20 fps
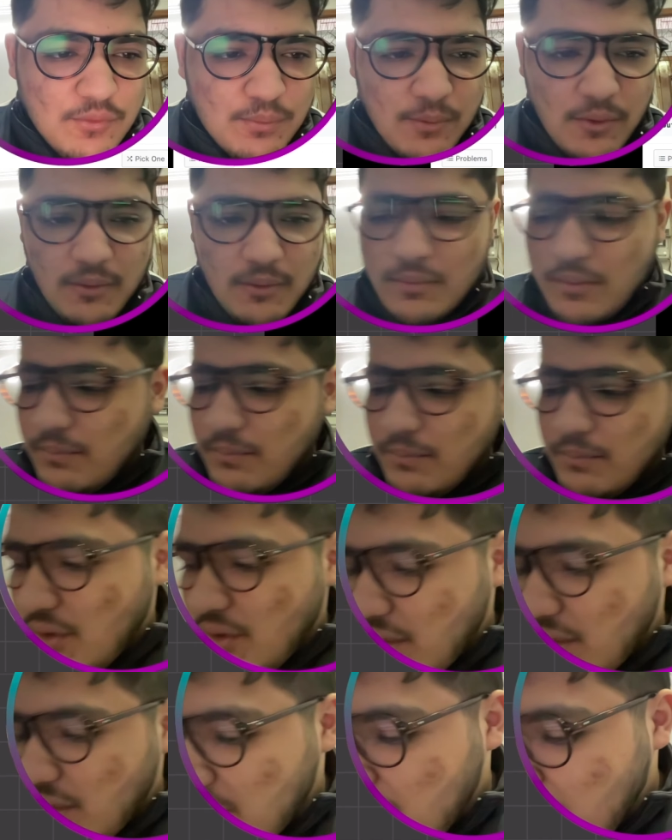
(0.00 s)
problem, you are
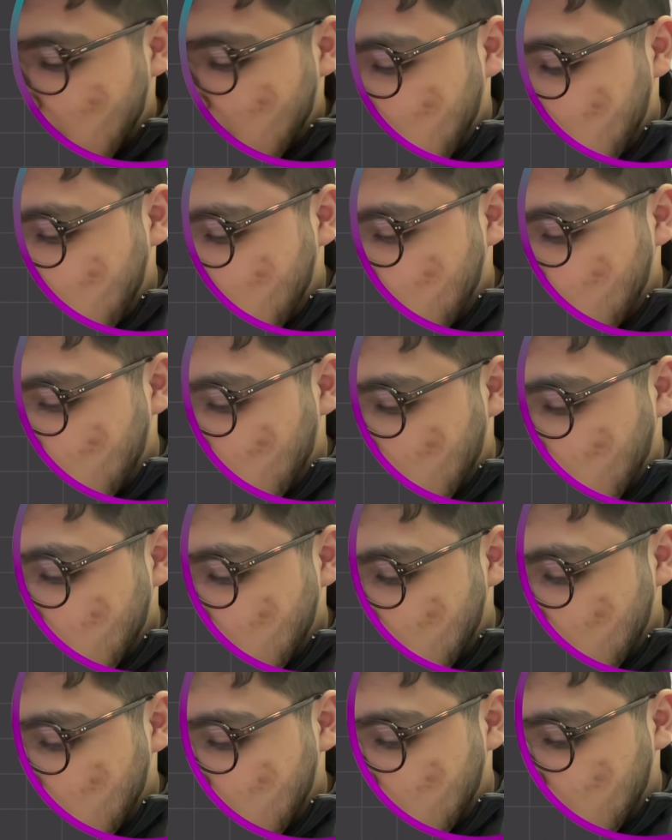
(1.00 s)
given these two
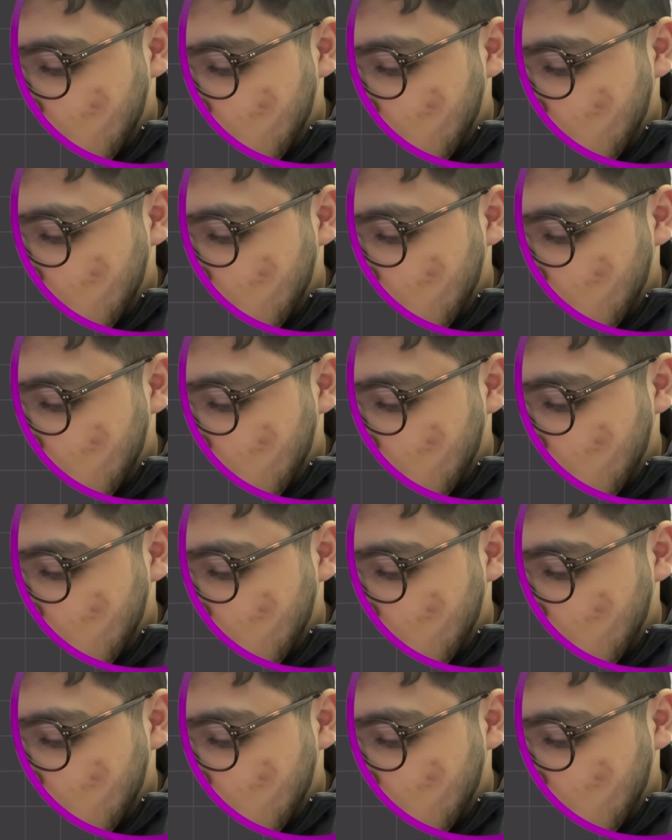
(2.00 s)
lists.